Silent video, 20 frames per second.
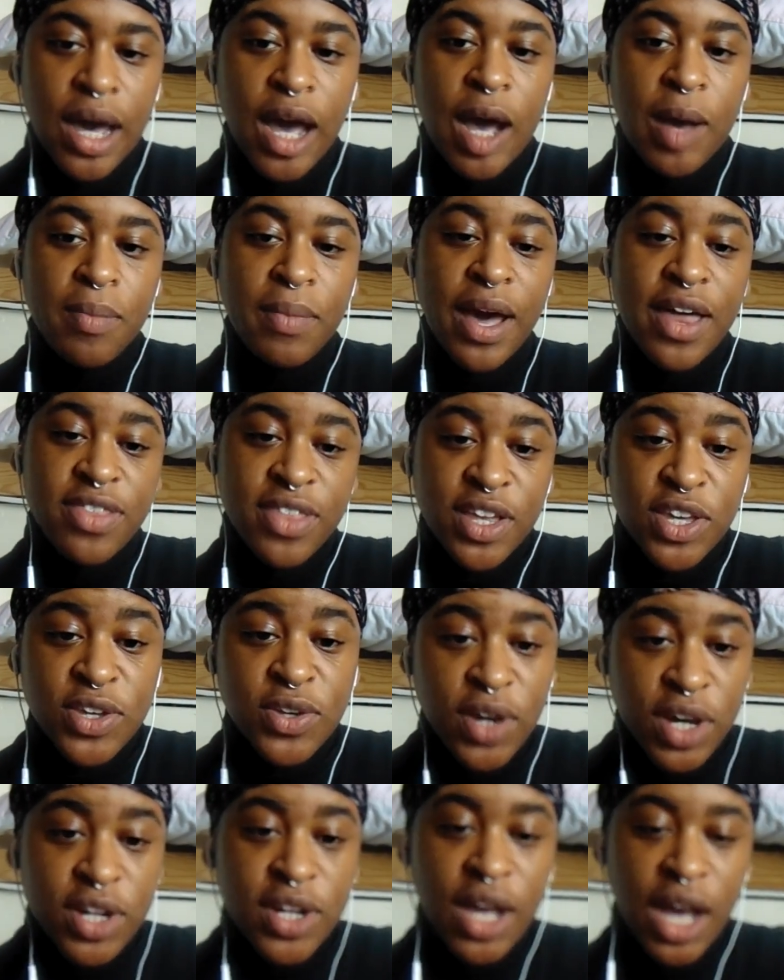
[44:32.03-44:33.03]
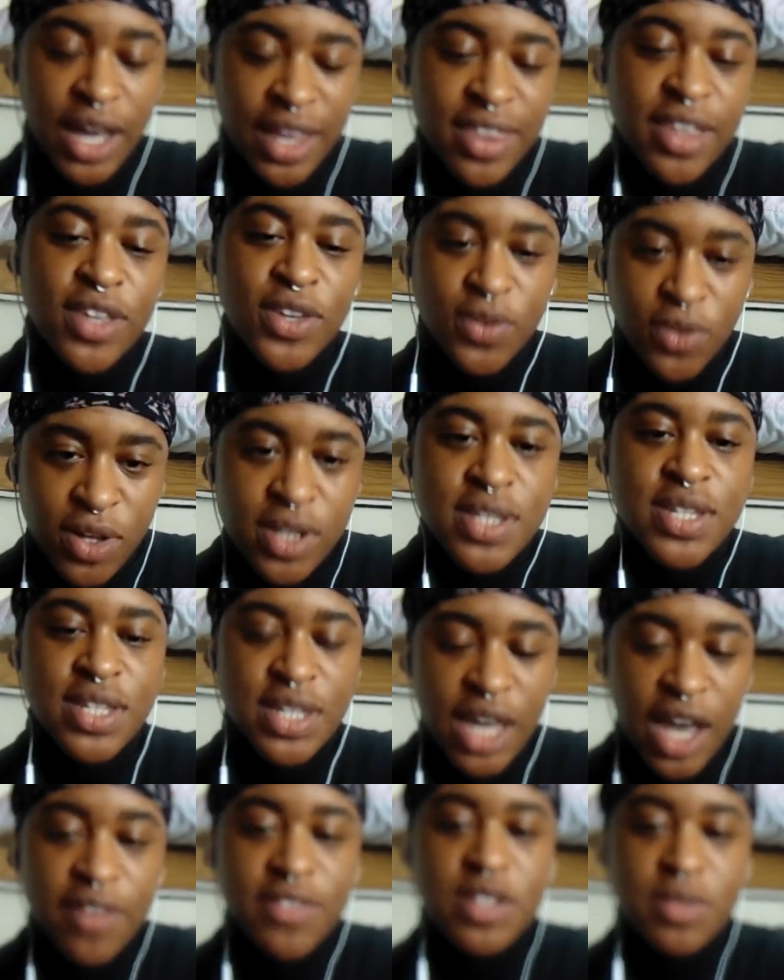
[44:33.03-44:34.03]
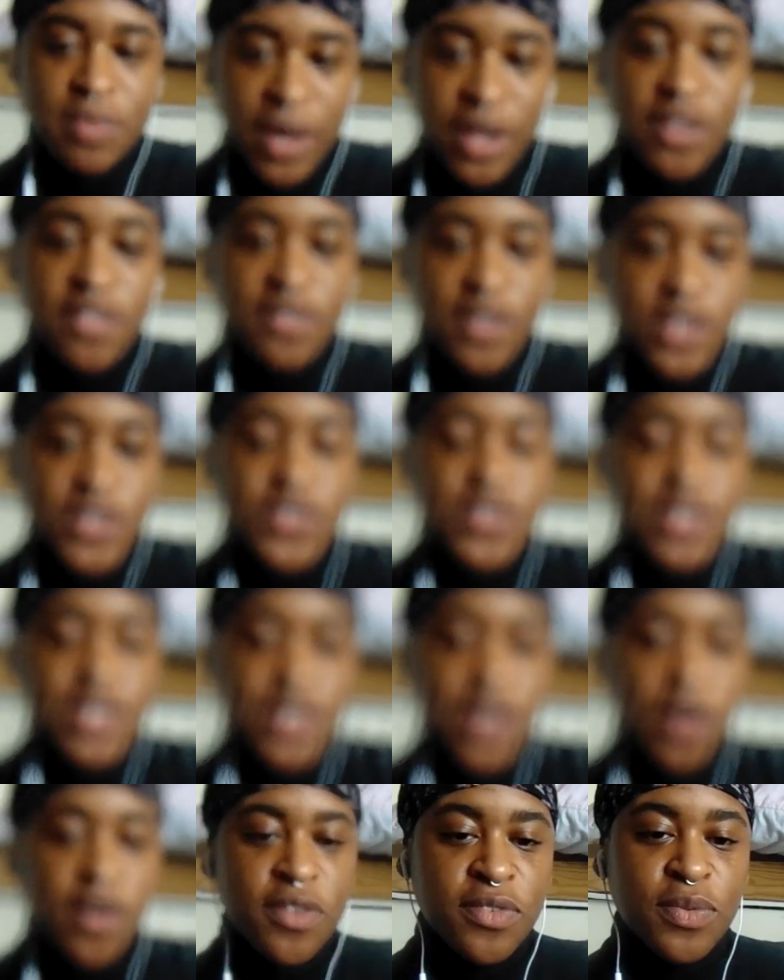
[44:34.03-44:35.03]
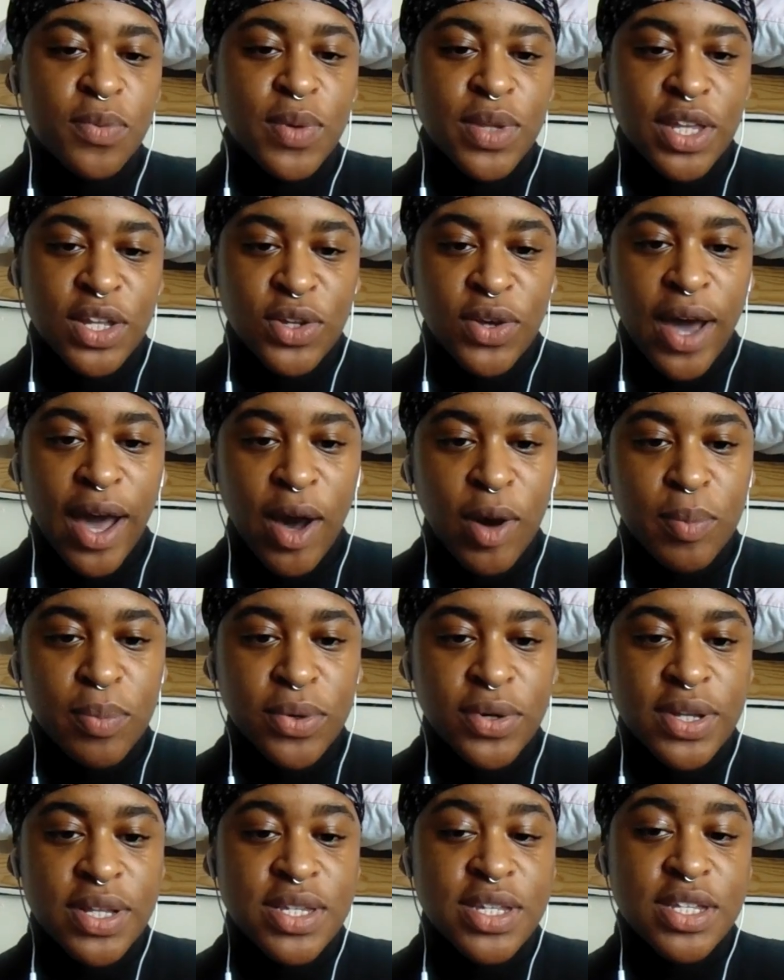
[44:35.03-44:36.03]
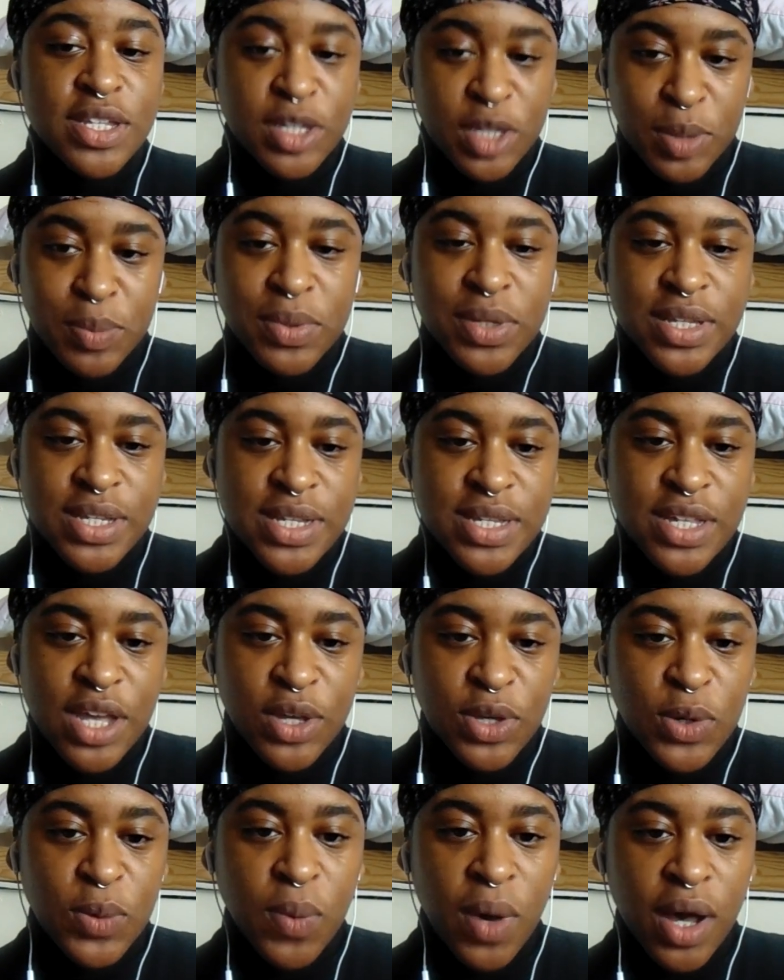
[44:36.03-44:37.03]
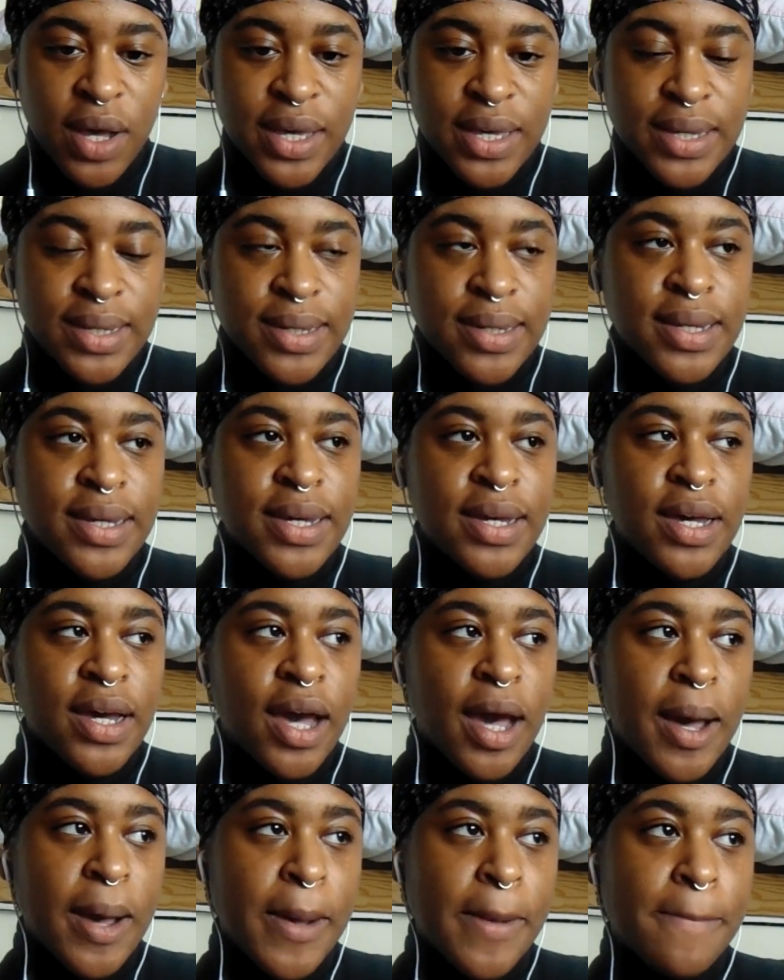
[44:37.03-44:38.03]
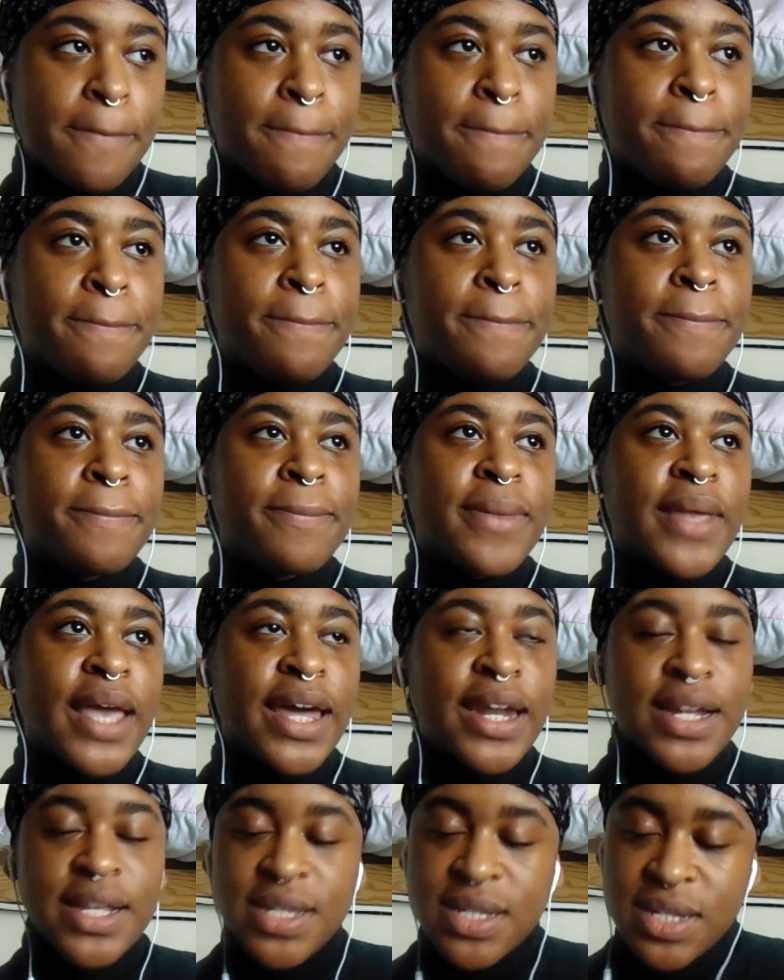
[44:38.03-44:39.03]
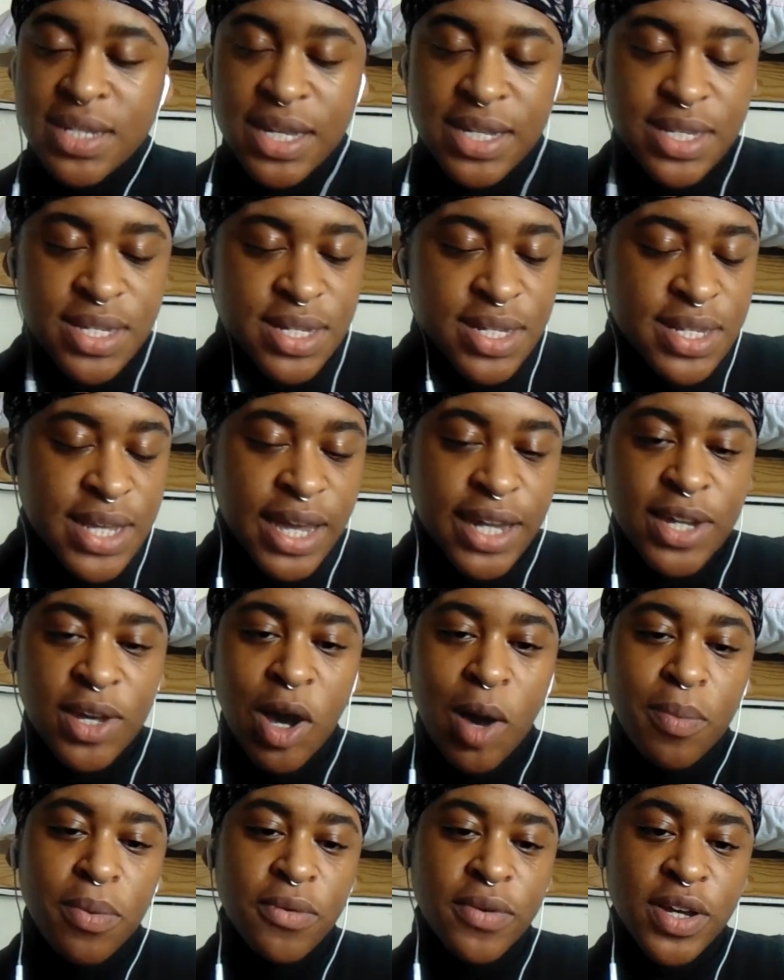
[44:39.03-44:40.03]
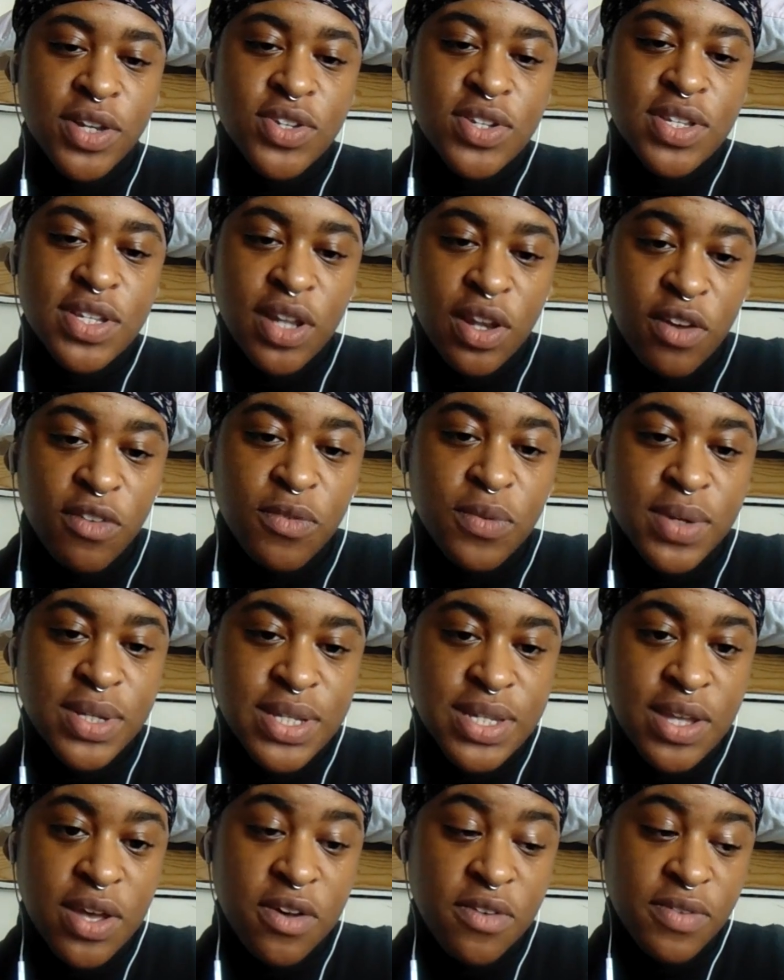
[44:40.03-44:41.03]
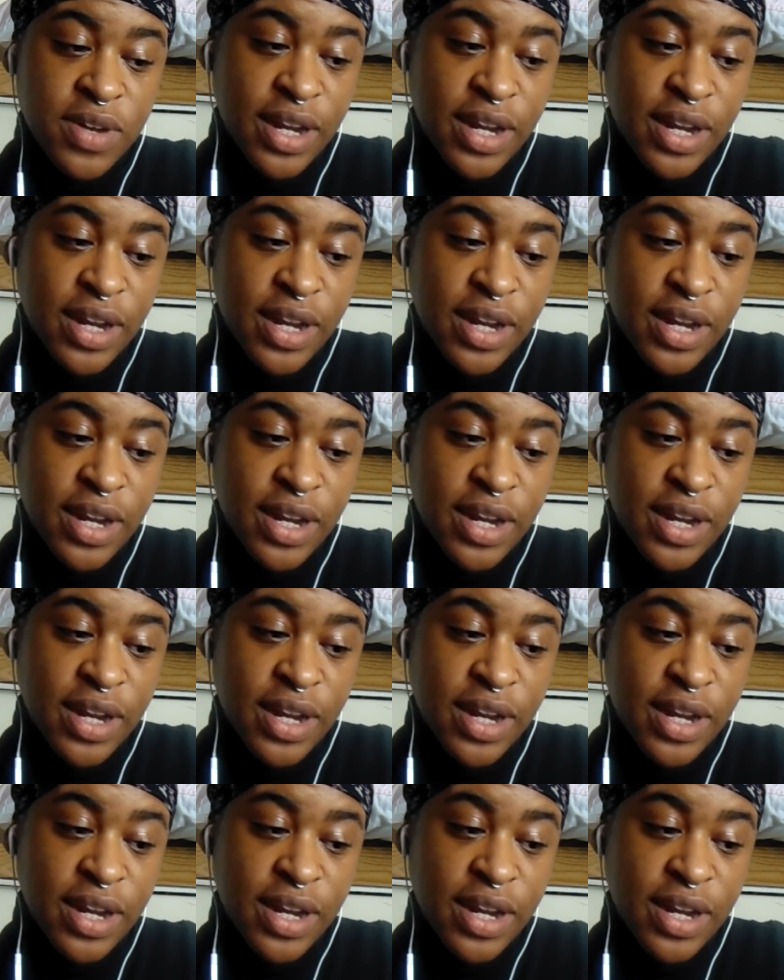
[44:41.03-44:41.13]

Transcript: I think you constantly have to manifest yourself within your outputs in the communities that you work in, and it's a daily operation to love oneself.